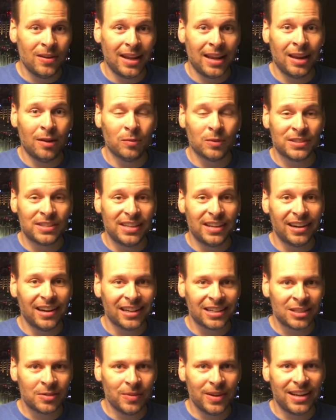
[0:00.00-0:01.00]
and we'll see you
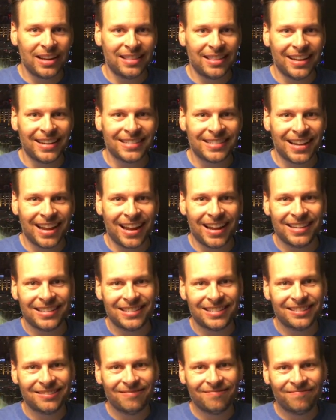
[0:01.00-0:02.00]
next week. Thanks,
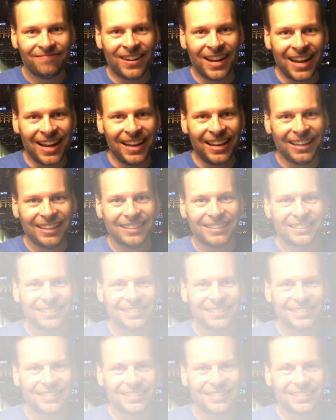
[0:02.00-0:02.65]
guys. Bye.